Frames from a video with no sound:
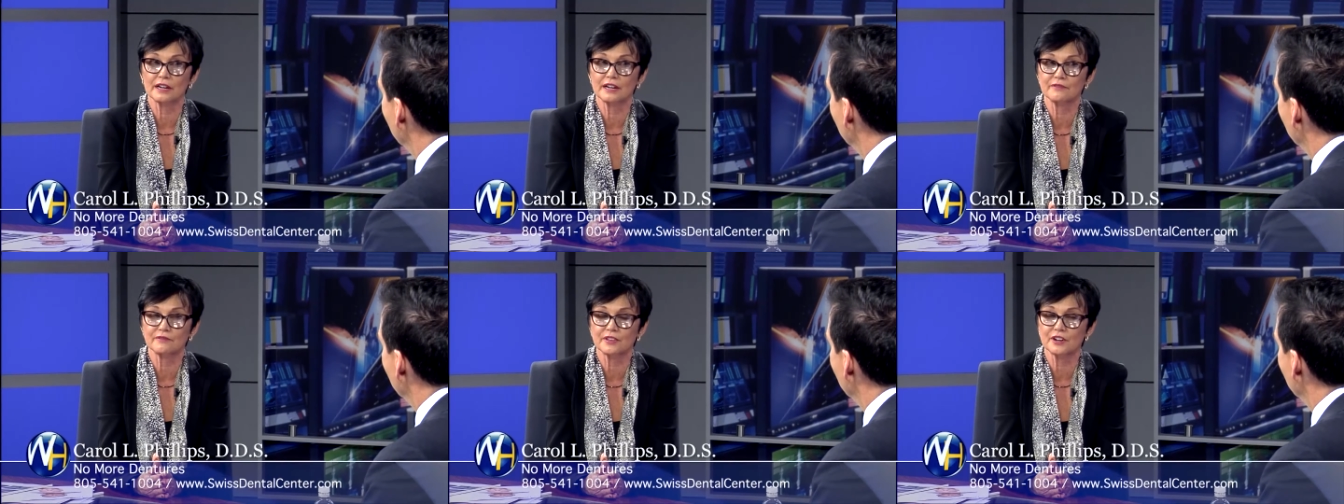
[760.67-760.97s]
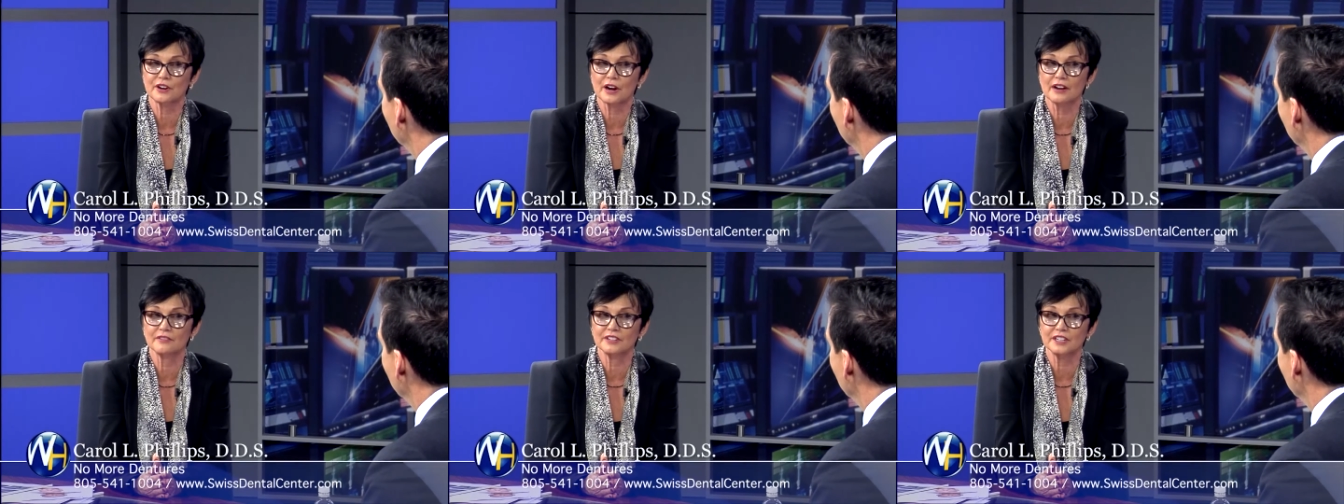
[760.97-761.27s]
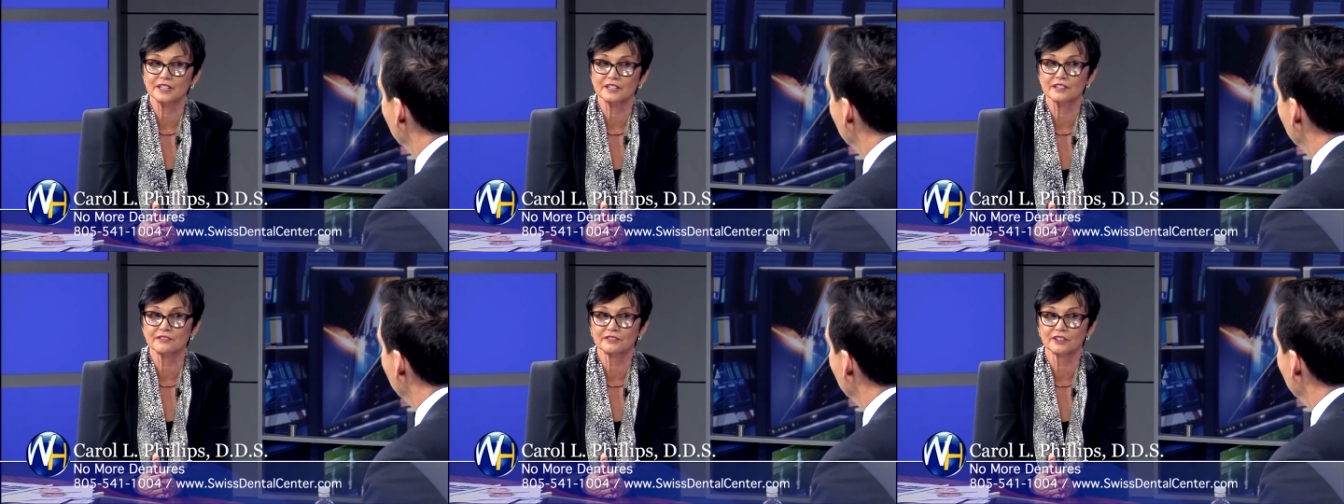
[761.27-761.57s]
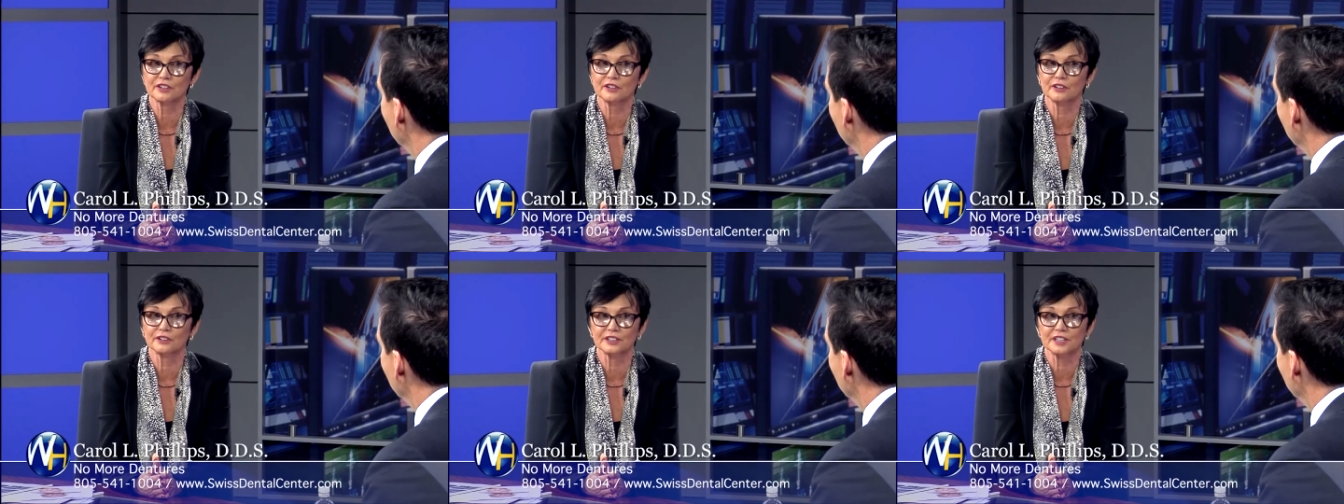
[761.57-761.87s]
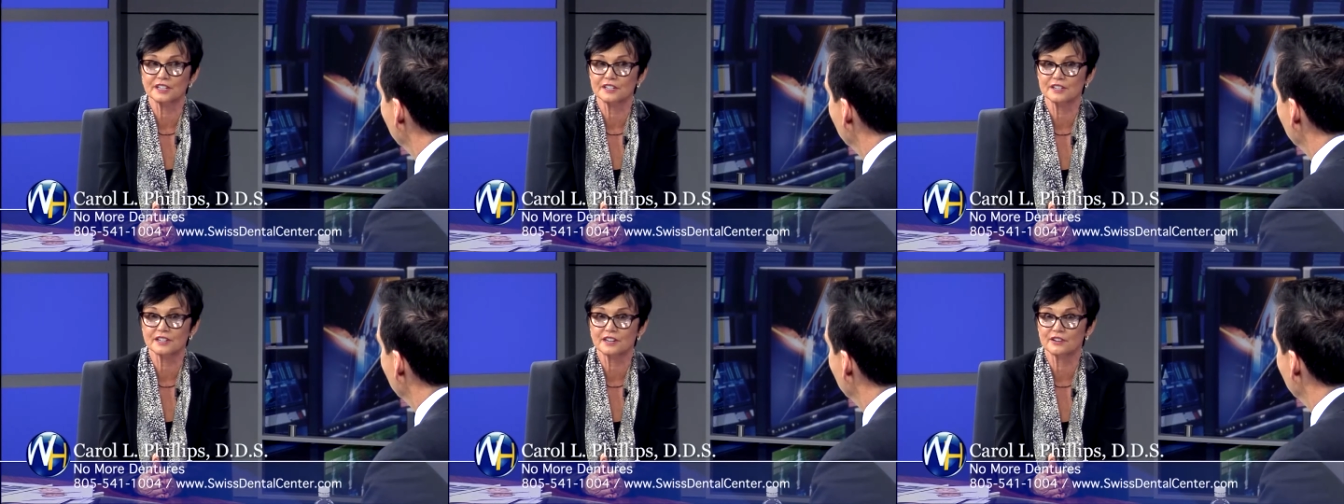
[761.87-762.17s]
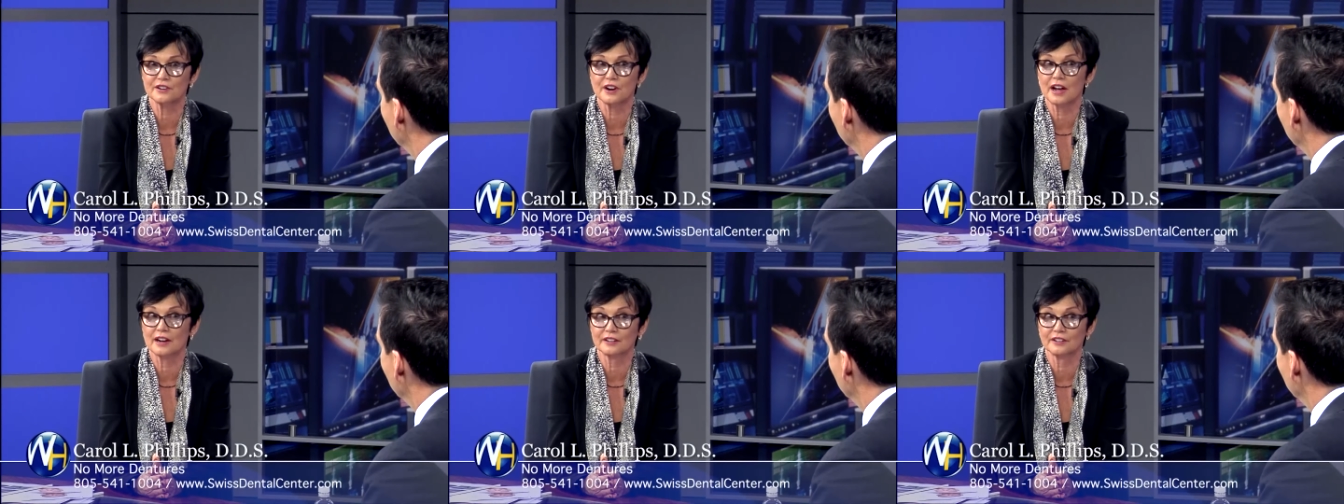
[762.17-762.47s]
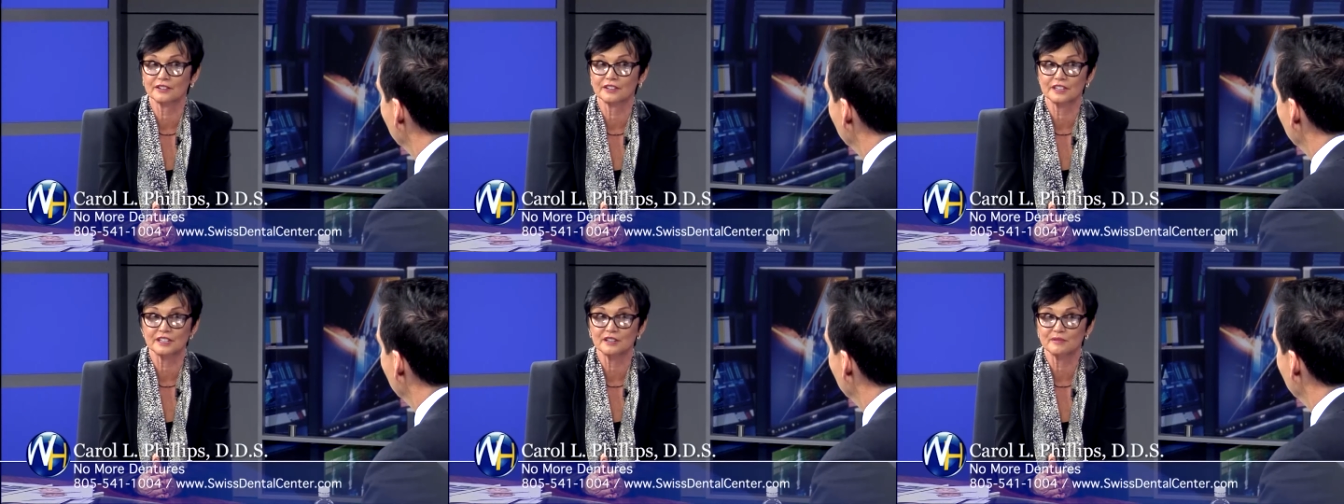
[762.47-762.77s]
if they're having difficulties, they're not
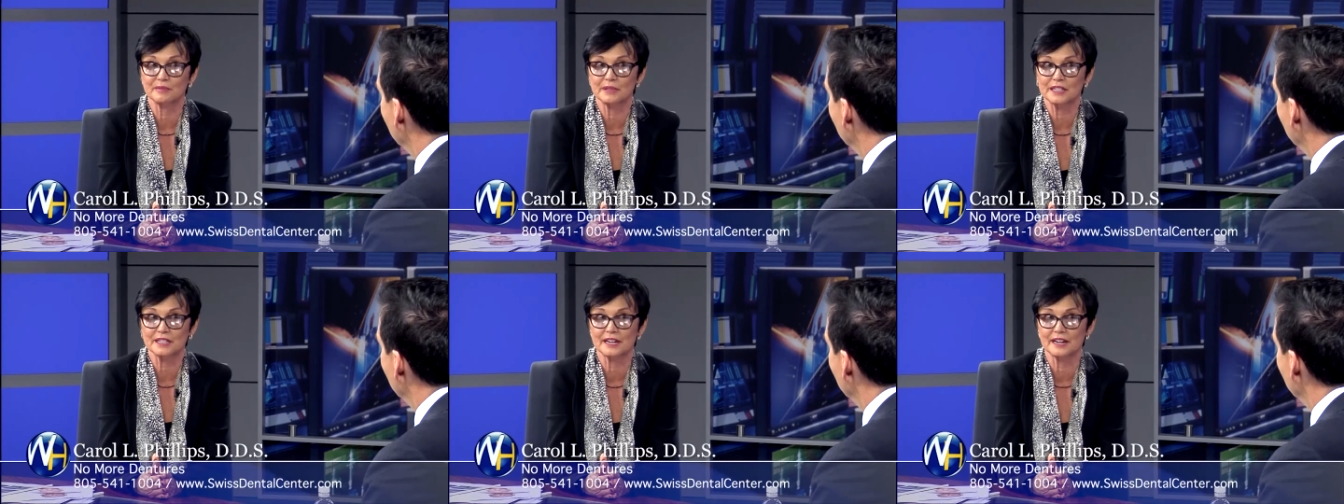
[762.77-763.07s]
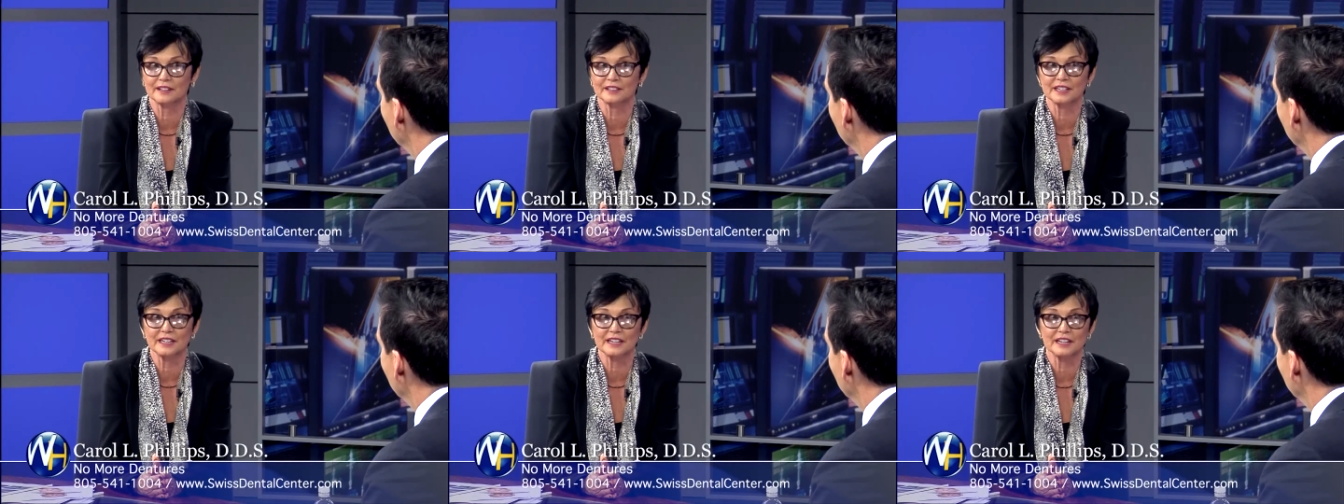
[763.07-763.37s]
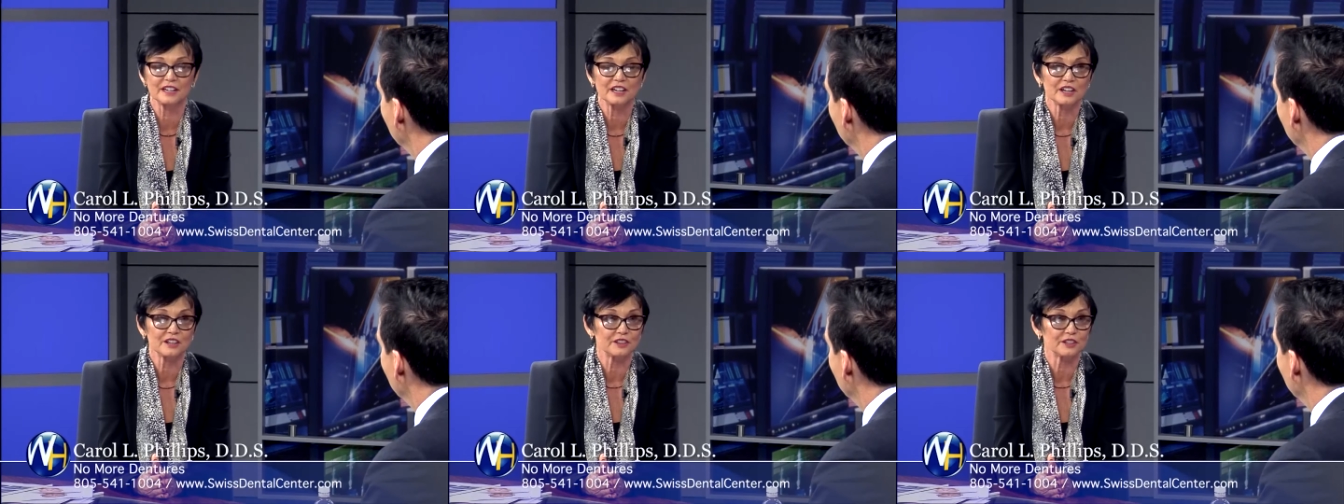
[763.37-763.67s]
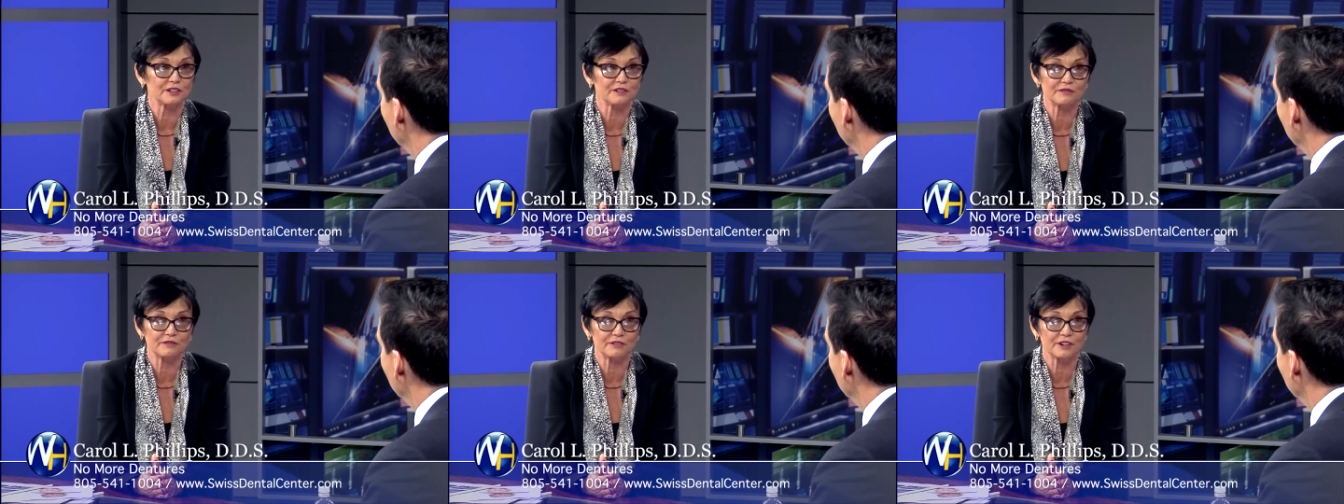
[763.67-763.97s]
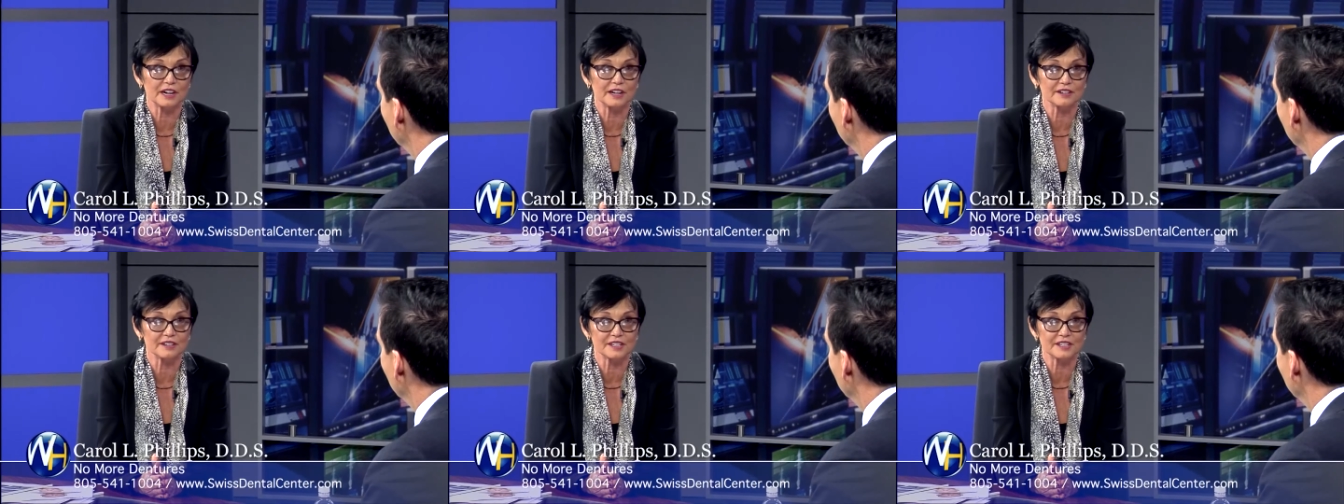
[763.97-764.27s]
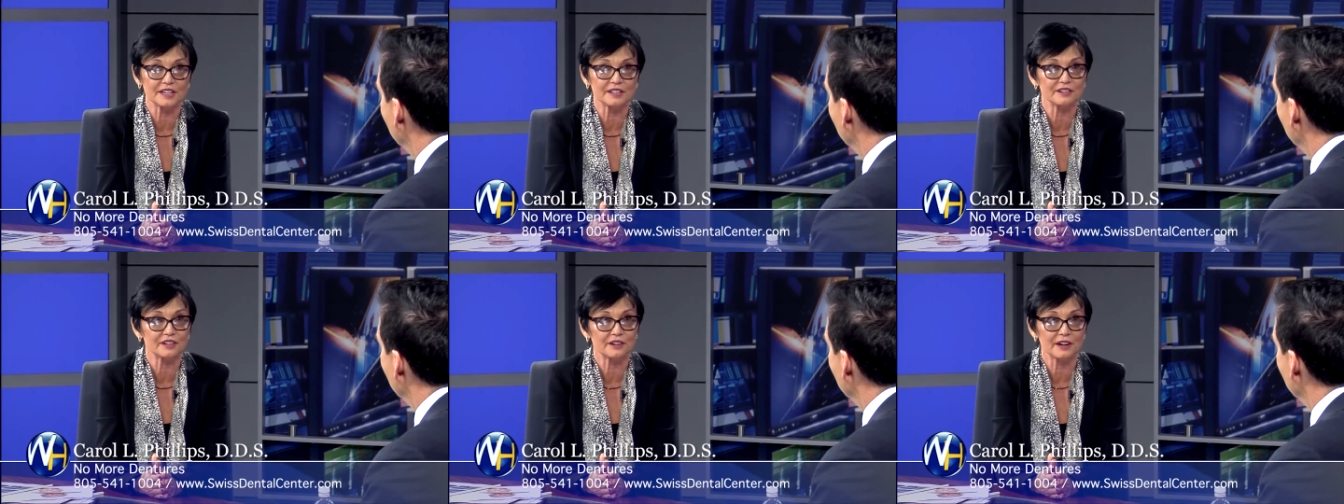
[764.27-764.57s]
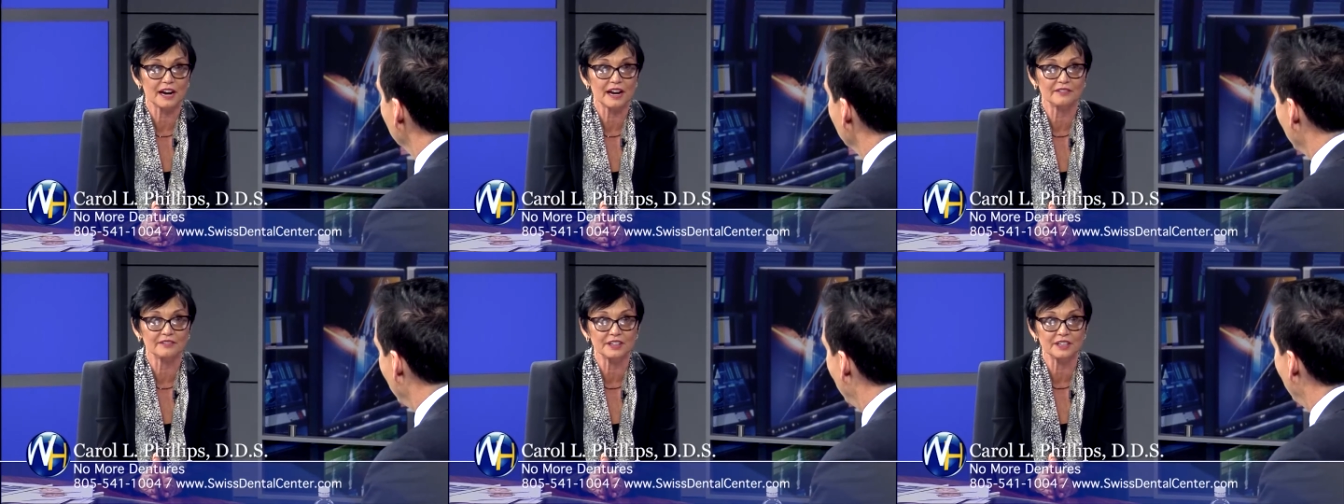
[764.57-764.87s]
going to be telling their friends that they're
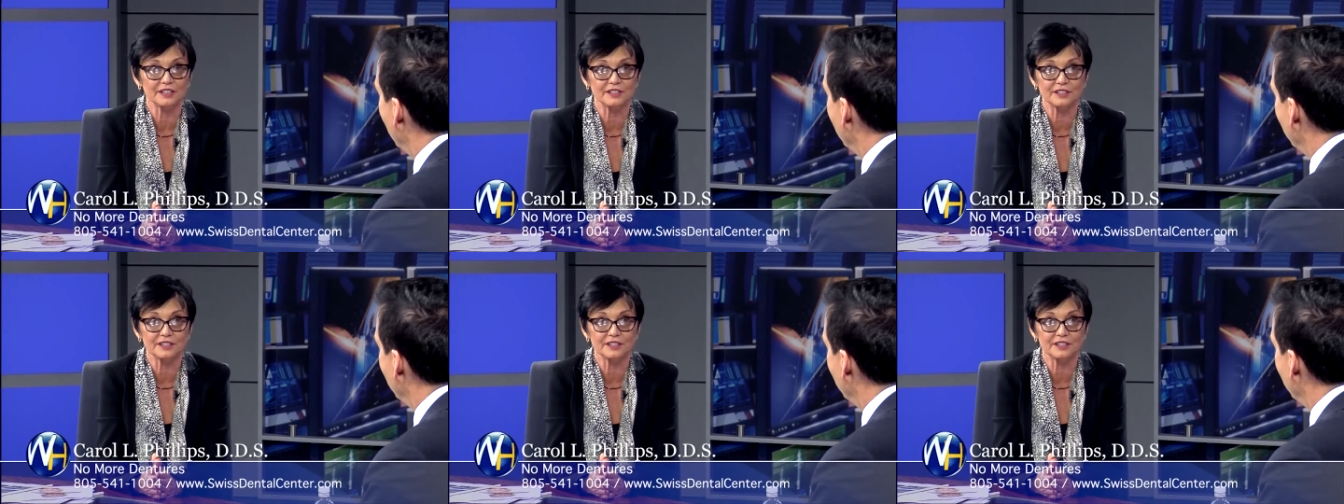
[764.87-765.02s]
having yeah,